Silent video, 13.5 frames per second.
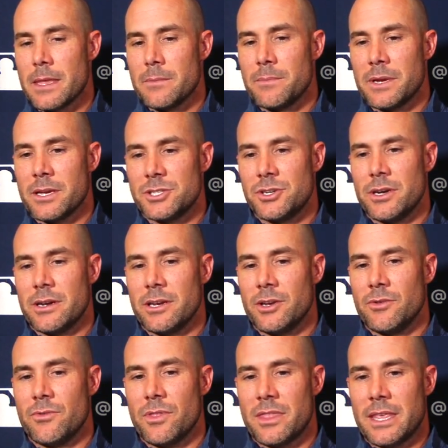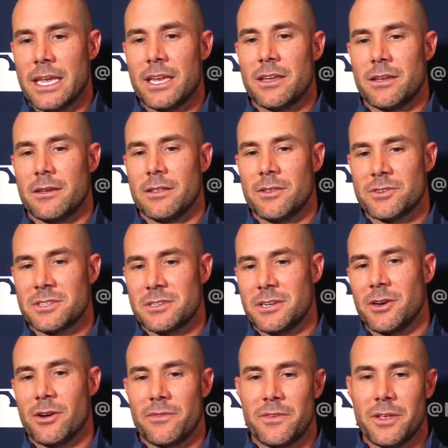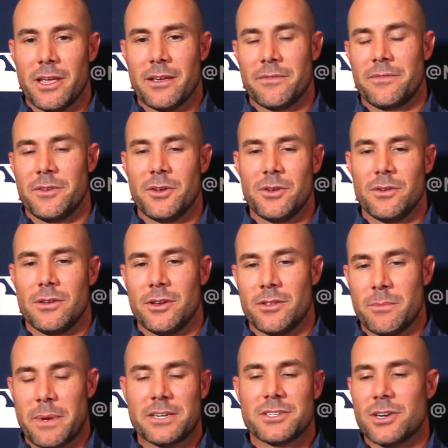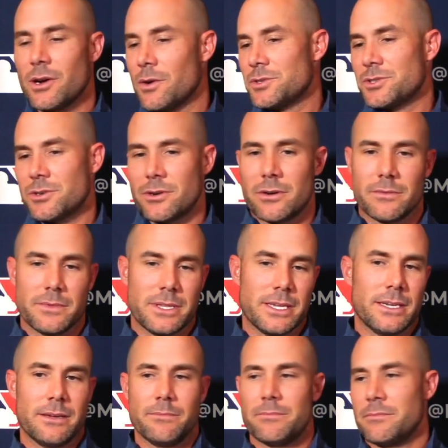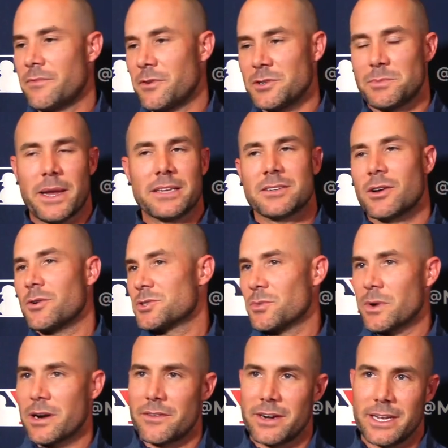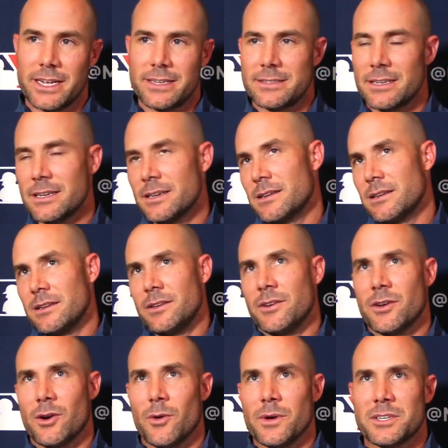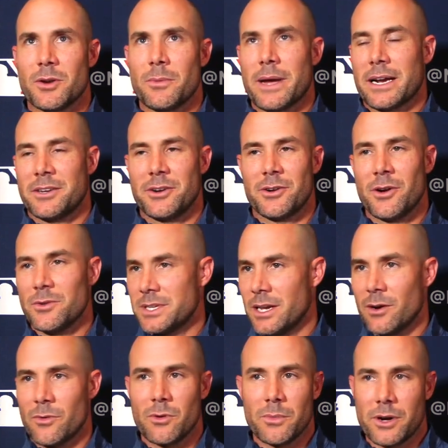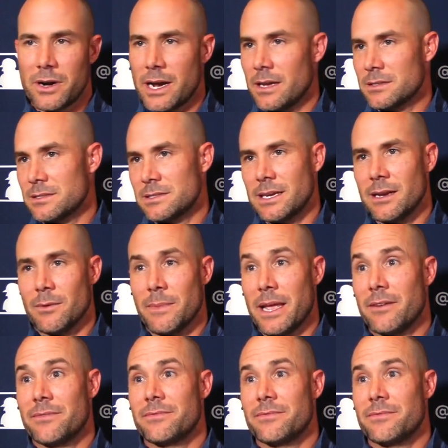Because you think there's, you know, if you're the bench coach or the first base coach or whatever it is, you could always go back to your hotel room or your house and say, oh man,